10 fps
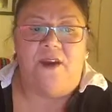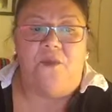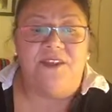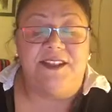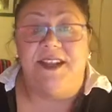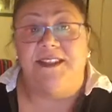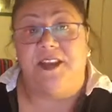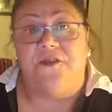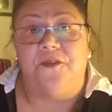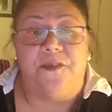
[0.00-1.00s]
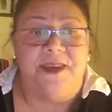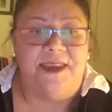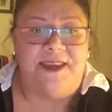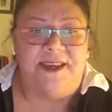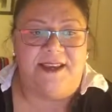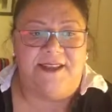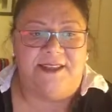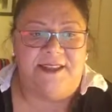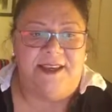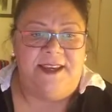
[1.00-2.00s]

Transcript: What stands out for me is